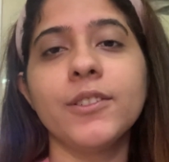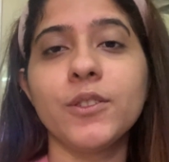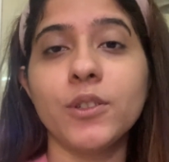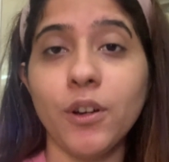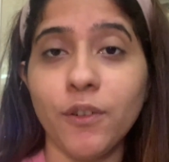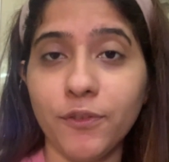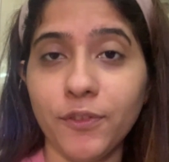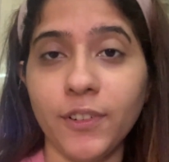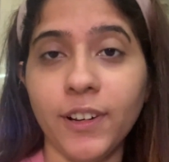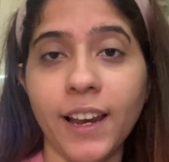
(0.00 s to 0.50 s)

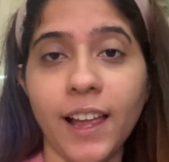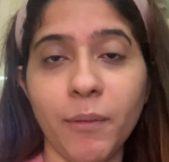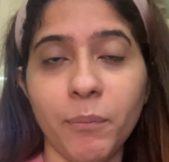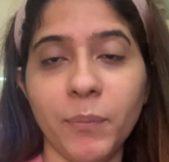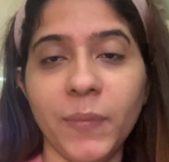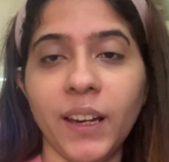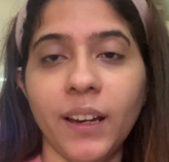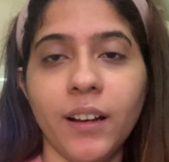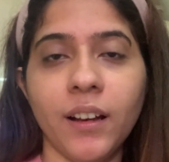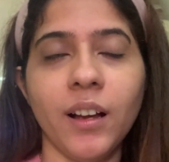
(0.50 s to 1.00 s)
soft
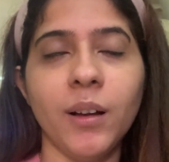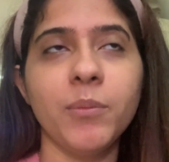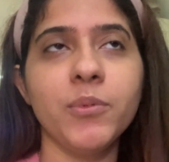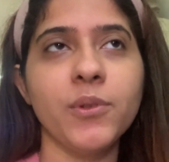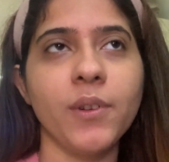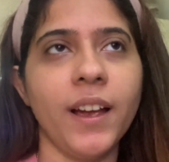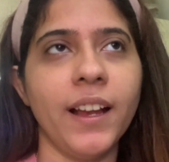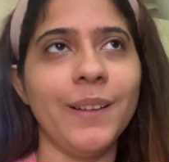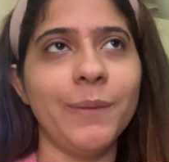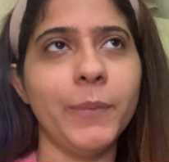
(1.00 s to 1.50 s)
glam makeup,
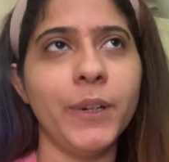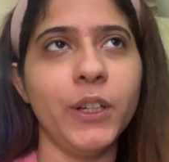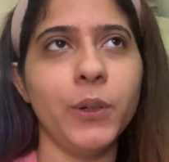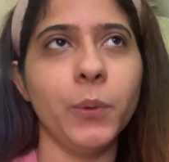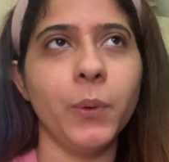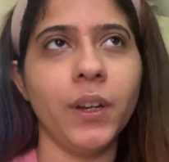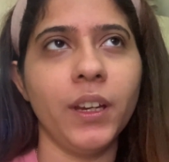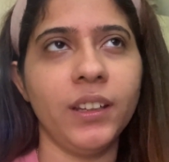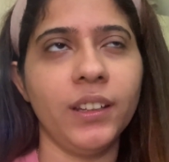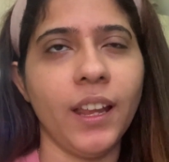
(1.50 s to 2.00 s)
so I'll be
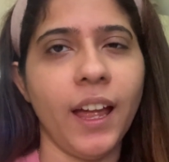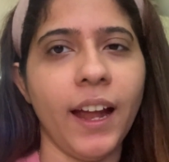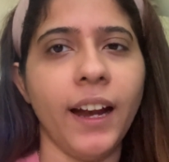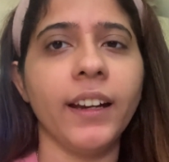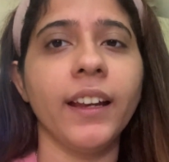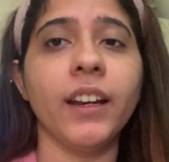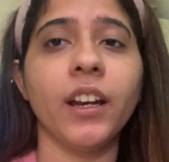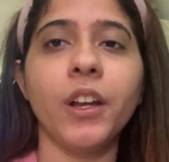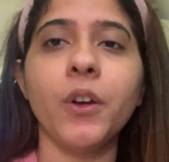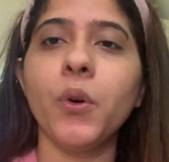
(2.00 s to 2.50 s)
doing
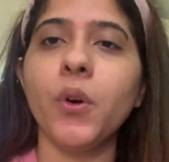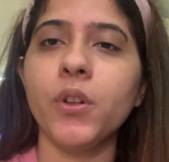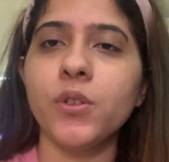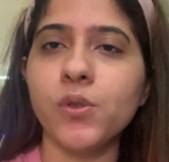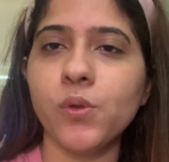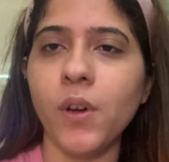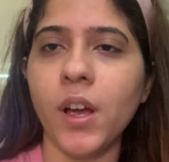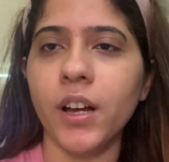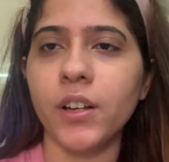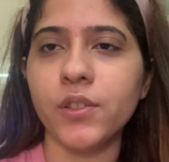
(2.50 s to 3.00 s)
that. And I
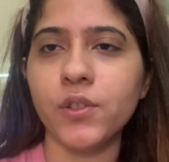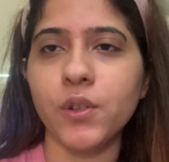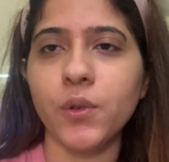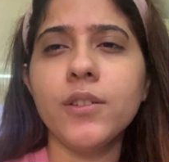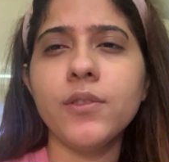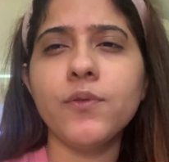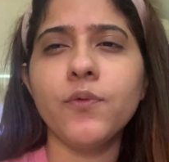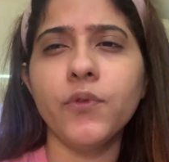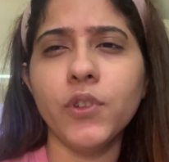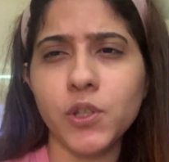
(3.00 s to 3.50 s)
also asked
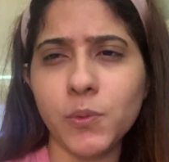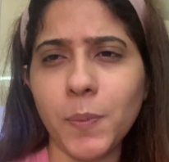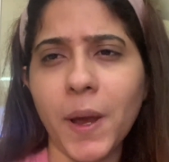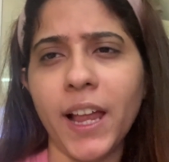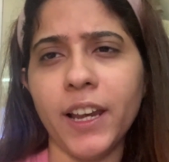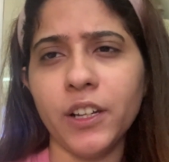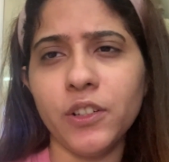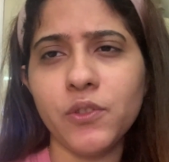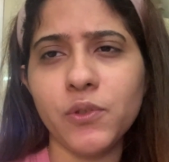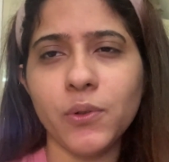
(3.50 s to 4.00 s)
you which
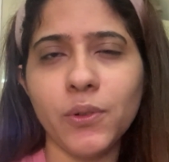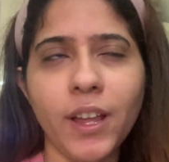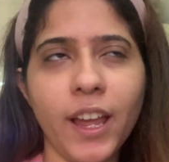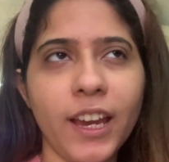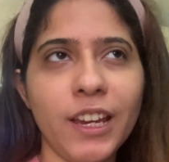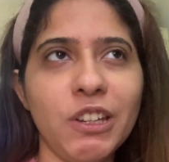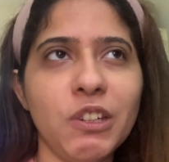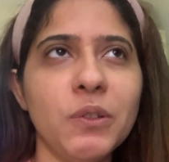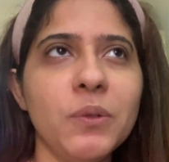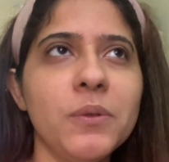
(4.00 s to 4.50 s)
palette should
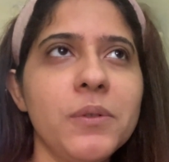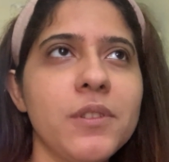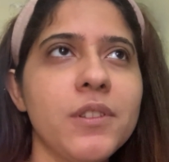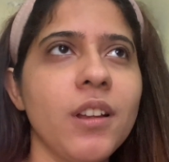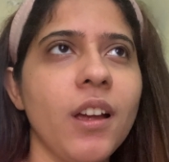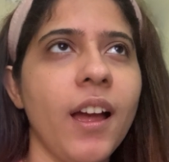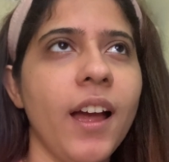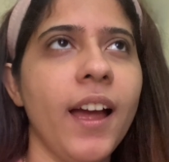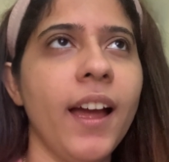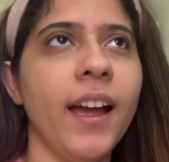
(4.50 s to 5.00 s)
I
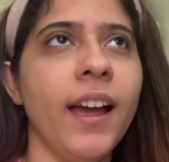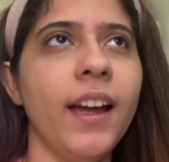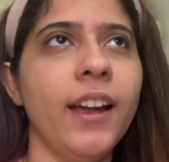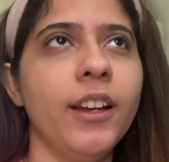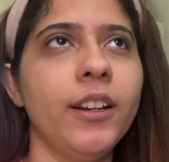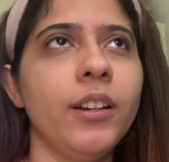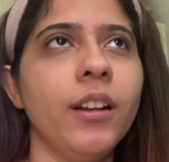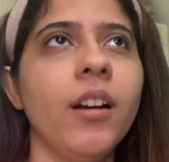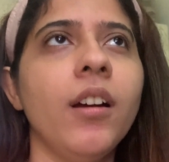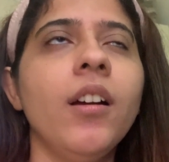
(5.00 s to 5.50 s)
use,
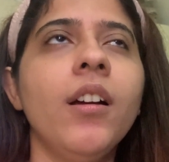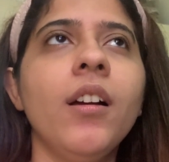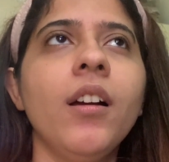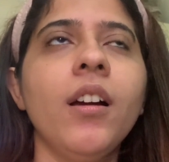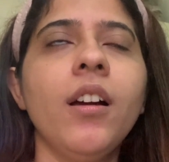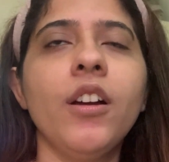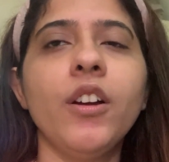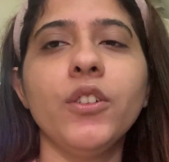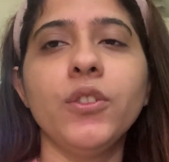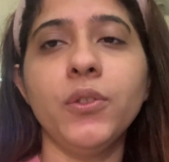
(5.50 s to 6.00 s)
and
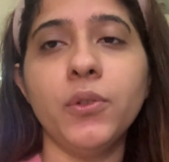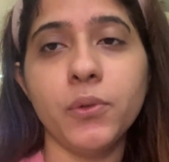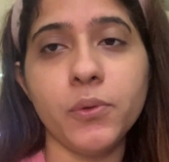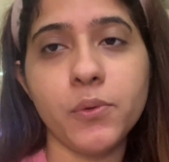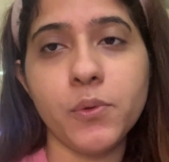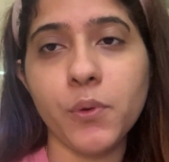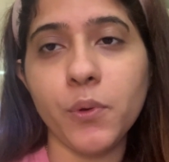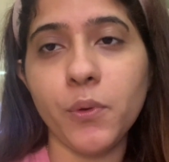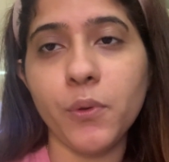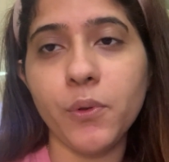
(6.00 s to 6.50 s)

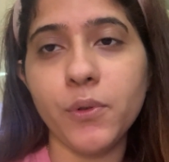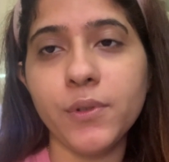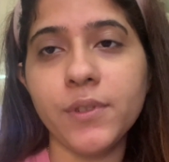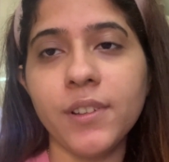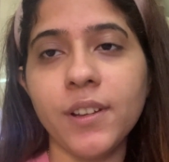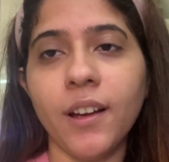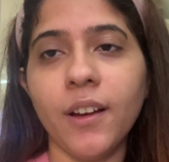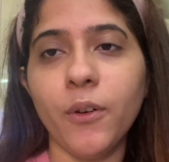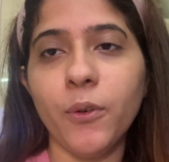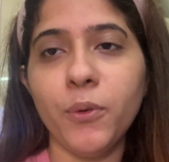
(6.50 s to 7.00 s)
you
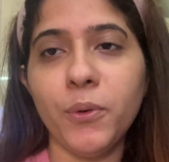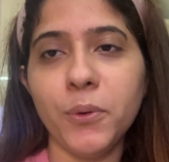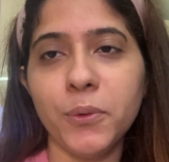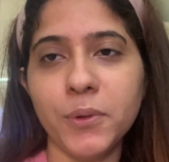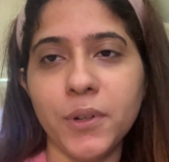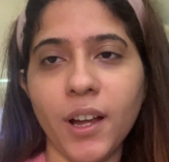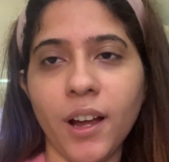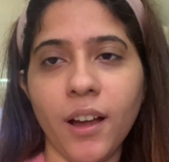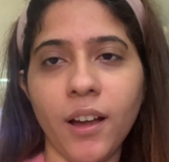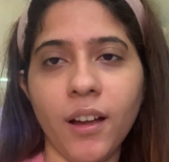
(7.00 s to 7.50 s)
chose
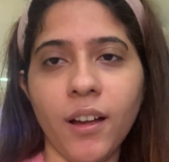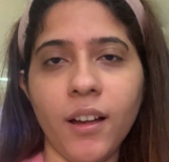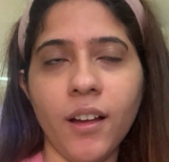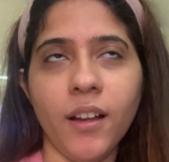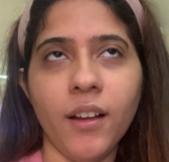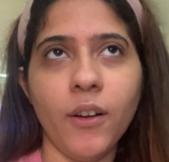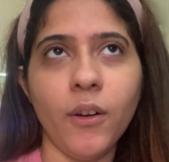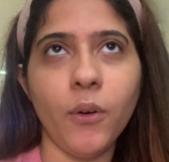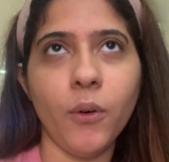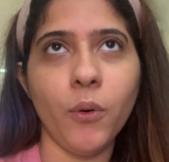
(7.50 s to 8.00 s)
Huda
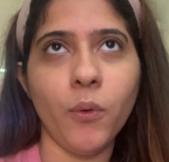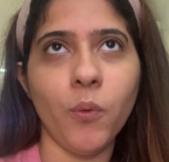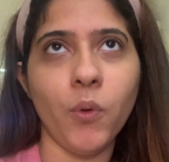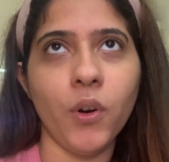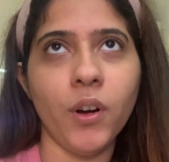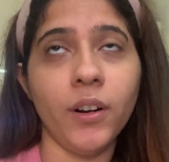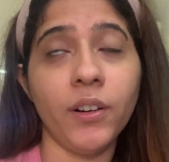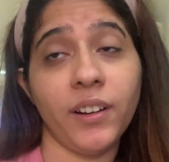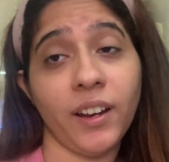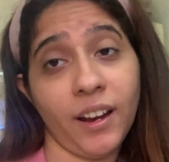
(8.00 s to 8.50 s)

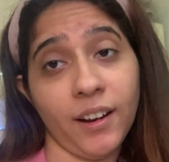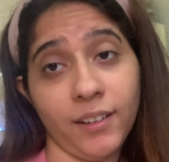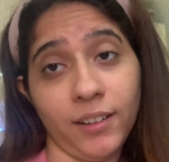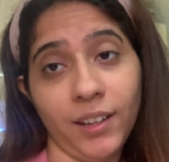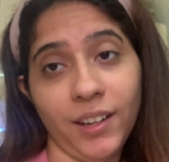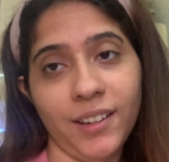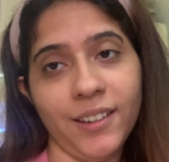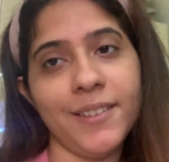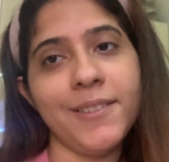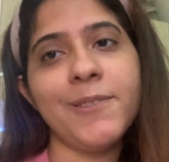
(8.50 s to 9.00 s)
over
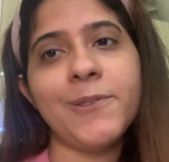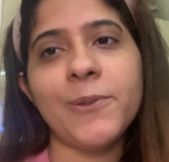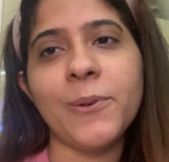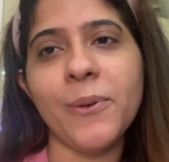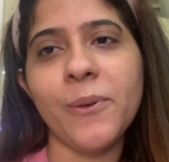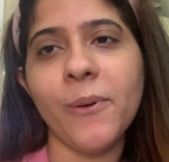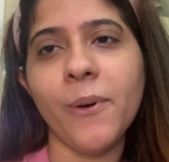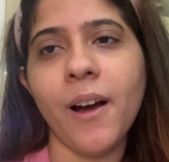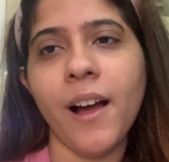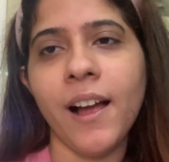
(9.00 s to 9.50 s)
Tati,
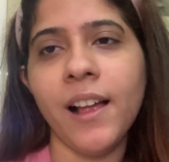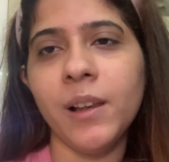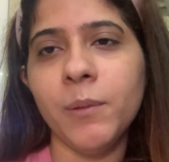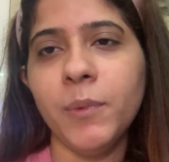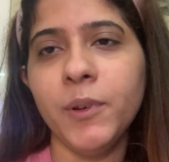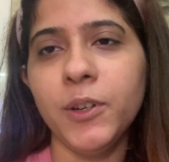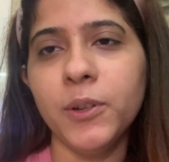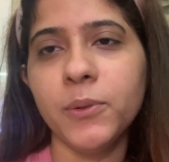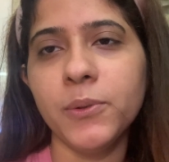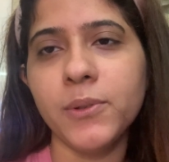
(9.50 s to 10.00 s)
so I'll
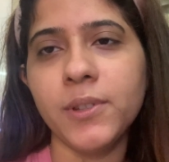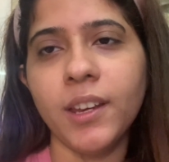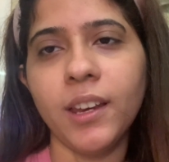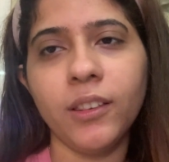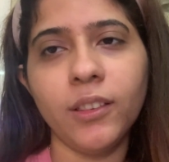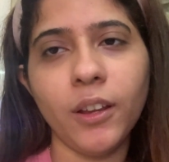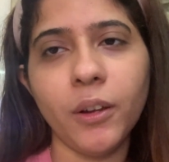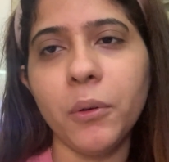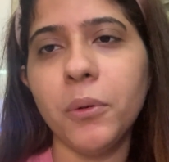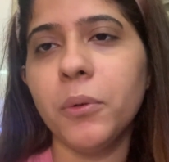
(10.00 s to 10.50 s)
be
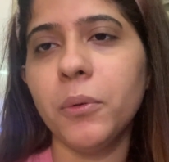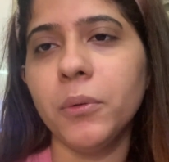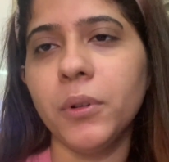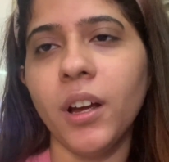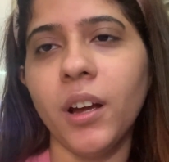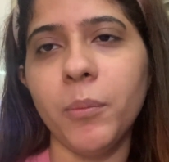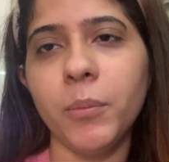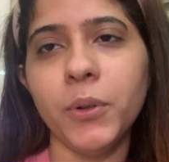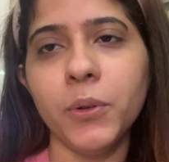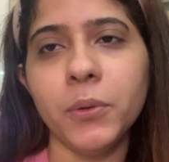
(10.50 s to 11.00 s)
using the
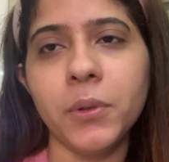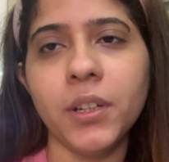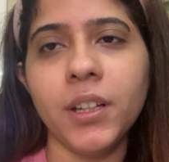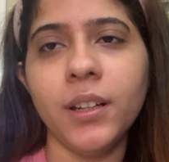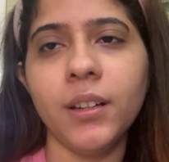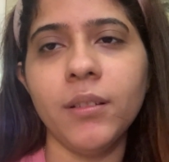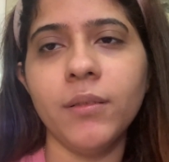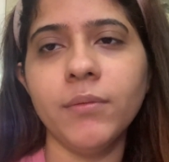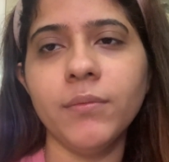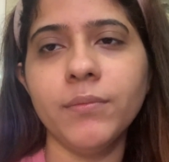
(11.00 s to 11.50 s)
Huda
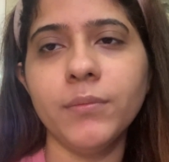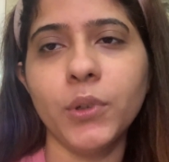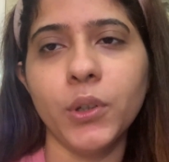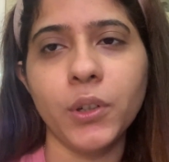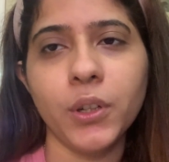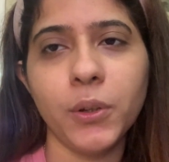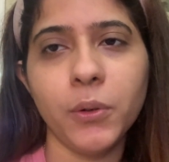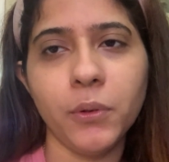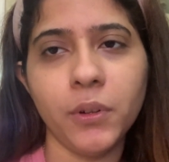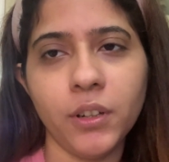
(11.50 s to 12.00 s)
Beauty
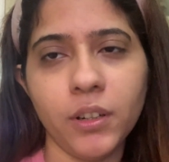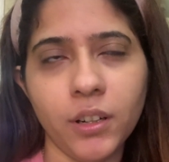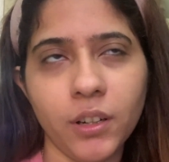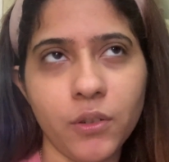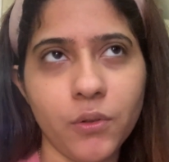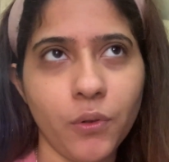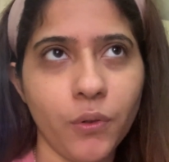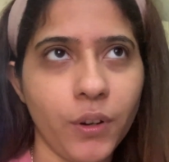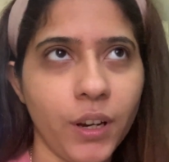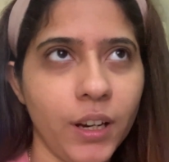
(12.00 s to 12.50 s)
Mercury
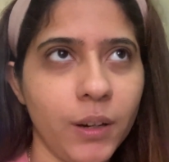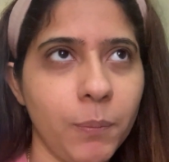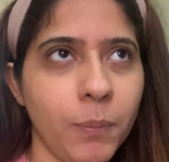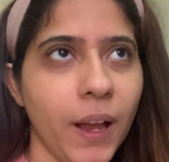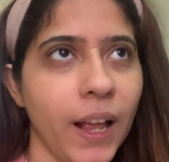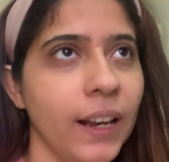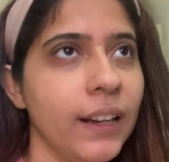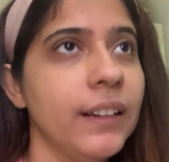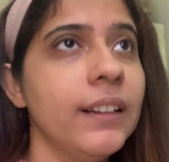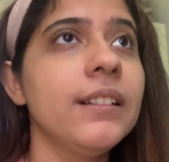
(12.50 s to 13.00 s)
Retrograde
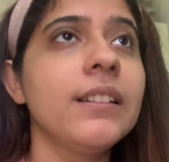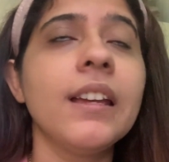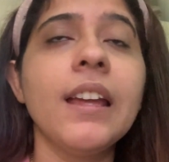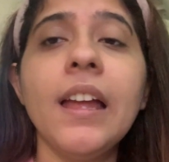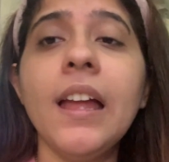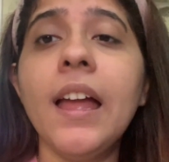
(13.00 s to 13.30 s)
palette.